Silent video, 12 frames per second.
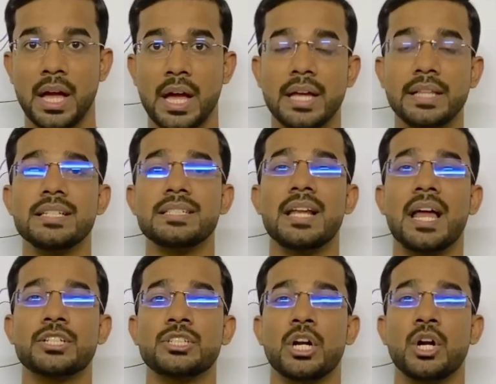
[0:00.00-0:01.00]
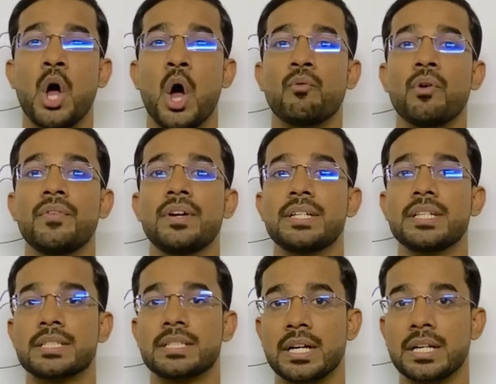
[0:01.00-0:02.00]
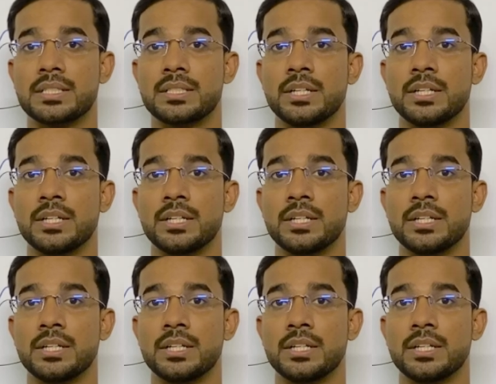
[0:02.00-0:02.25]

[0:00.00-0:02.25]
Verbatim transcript: In this lecture, we will discuss